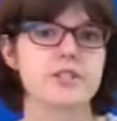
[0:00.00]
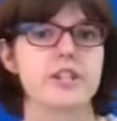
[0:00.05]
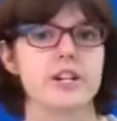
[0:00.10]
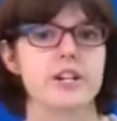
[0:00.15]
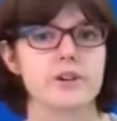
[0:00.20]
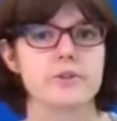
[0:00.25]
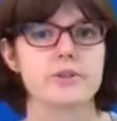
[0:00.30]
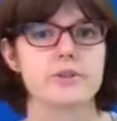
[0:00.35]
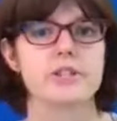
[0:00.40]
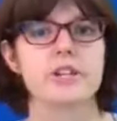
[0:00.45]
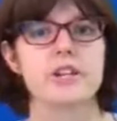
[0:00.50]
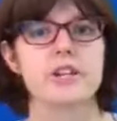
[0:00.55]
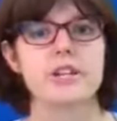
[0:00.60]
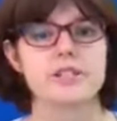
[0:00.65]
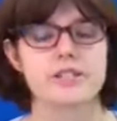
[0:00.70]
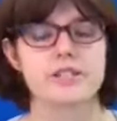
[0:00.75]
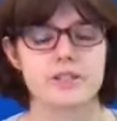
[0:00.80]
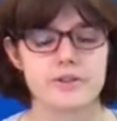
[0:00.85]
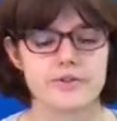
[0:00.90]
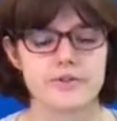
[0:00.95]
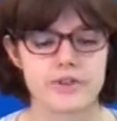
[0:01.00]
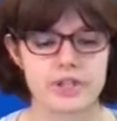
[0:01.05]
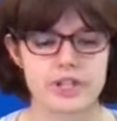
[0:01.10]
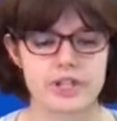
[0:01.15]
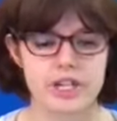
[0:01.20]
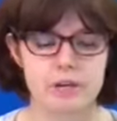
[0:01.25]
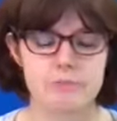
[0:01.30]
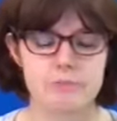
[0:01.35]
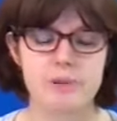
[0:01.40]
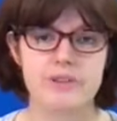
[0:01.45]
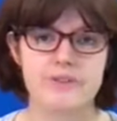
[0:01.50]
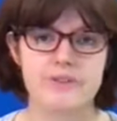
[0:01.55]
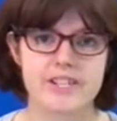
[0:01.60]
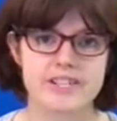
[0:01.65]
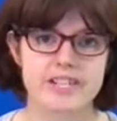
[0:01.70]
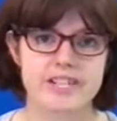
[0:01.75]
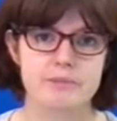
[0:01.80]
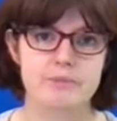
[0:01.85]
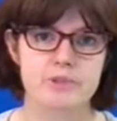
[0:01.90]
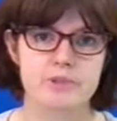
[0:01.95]
don't. So we've got a couple of
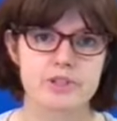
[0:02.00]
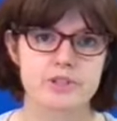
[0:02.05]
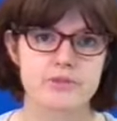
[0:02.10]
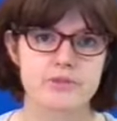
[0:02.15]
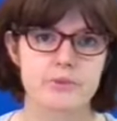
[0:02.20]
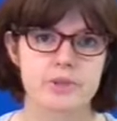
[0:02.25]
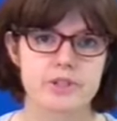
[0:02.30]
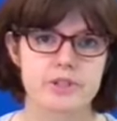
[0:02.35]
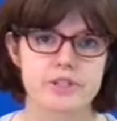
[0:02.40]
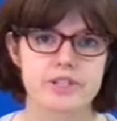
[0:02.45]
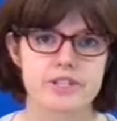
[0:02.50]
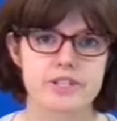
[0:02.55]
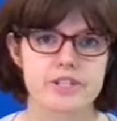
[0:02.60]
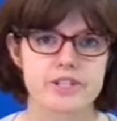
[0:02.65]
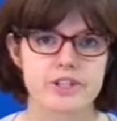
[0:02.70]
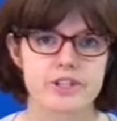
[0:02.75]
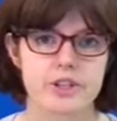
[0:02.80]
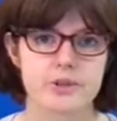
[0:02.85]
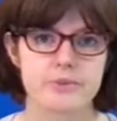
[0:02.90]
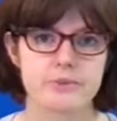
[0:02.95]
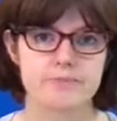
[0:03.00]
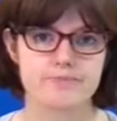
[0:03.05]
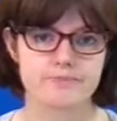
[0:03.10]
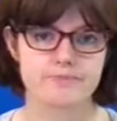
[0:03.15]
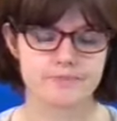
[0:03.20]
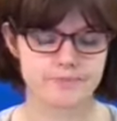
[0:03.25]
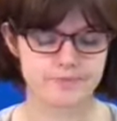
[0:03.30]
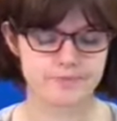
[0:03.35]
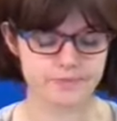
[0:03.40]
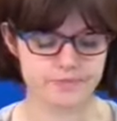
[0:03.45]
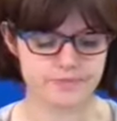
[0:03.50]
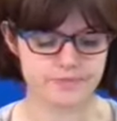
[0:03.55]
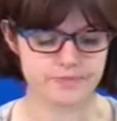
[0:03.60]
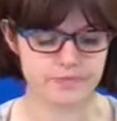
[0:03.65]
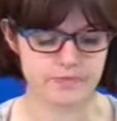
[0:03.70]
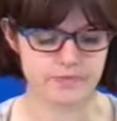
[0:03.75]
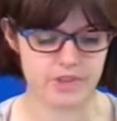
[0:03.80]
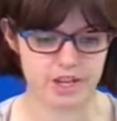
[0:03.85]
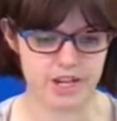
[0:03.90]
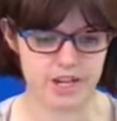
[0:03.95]
examples of ones that do.
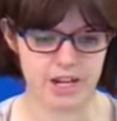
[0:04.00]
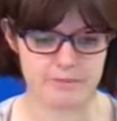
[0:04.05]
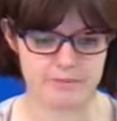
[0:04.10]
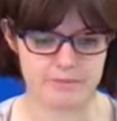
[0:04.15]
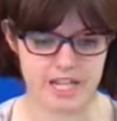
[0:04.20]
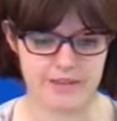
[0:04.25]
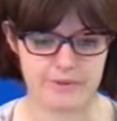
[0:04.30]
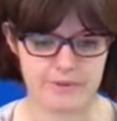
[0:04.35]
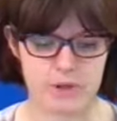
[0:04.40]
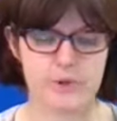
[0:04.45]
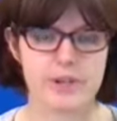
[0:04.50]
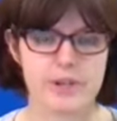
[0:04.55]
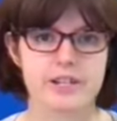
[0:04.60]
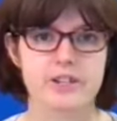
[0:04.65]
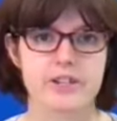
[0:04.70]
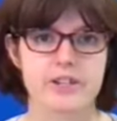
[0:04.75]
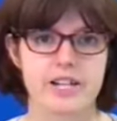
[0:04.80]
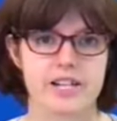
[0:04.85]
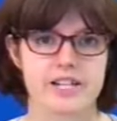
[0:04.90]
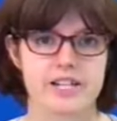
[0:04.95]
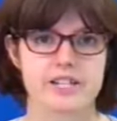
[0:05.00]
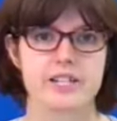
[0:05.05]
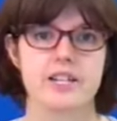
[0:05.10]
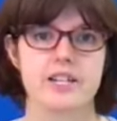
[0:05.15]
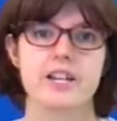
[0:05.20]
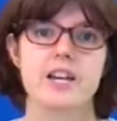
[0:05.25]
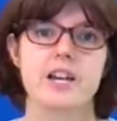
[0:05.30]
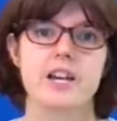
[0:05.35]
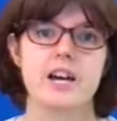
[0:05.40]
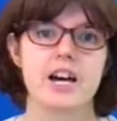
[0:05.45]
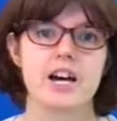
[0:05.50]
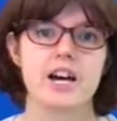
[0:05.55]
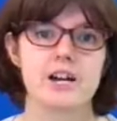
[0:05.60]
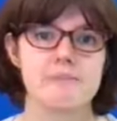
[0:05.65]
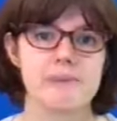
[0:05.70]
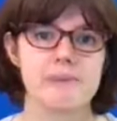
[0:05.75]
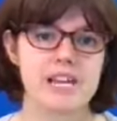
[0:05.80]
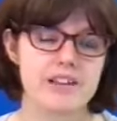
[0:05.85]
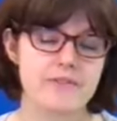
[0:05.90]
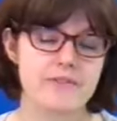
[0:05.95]
To have a quick look at.
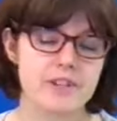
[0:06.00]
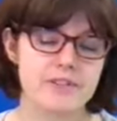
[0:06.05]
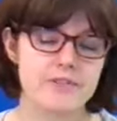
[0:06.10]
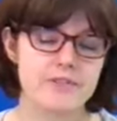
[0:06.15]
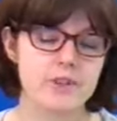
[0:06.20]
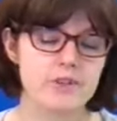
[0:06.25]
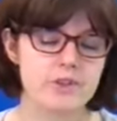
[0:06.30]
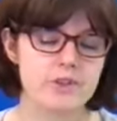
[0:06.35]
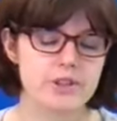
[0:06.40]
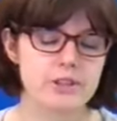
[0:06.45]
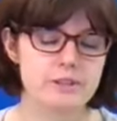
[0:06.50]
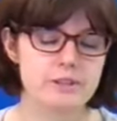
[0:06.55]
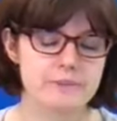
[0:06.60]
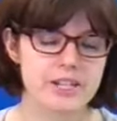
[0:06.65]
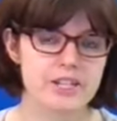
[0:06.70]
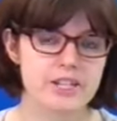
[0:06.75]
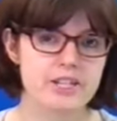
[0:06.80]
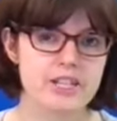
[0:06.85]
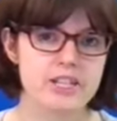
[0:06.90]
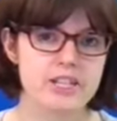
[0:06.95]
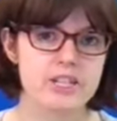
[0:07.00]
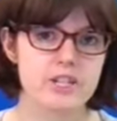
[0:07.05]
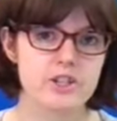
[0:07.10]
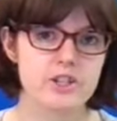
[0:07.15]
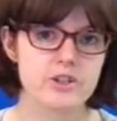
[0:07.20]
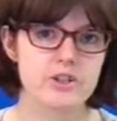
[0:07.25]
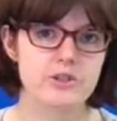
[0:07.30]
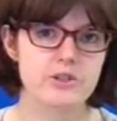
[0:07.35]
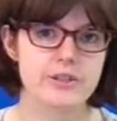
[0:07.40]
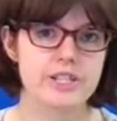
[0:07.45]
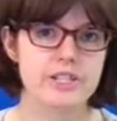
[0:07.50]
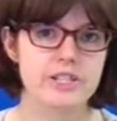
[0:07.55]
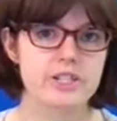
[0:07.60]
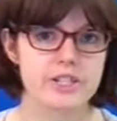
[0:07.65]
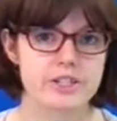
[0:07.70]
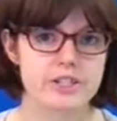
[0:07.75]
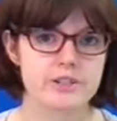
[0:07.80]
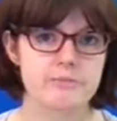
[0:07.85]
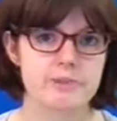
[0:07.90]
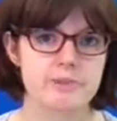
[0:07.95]
Even if the specialty that you're in
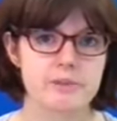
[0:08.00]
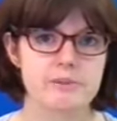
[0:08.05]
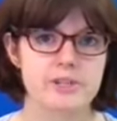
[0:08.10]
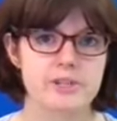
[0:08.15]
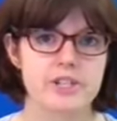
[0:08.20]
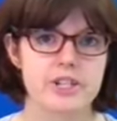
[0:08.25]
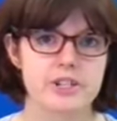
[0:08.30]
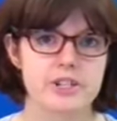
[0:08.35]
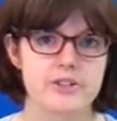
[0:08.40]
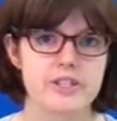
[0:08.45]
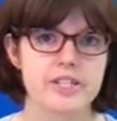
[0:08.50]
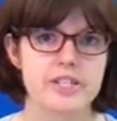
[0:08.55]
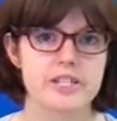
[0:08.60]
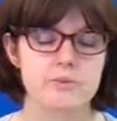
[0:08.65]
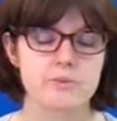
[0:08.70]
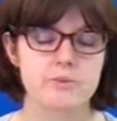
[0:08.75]
doesn't publish those, it is